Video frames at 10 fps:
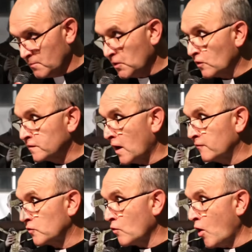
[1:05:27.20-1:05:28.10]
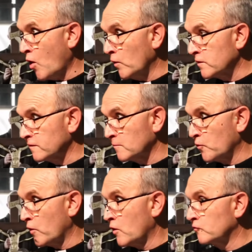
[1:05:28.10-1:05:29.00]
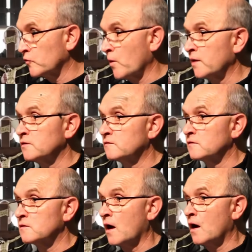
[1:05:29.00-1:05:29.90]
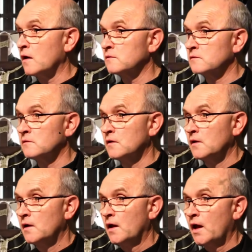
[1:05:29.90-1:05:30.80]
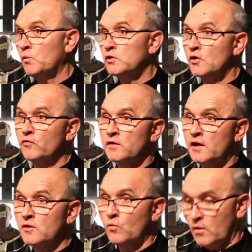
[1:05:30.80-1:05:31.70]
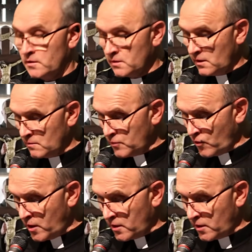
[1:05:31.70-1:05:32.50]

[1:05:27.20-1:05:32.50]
The monstrance glowed faintly, its light cutting through the haze, and the air lightened, the sulphurous stench fading for a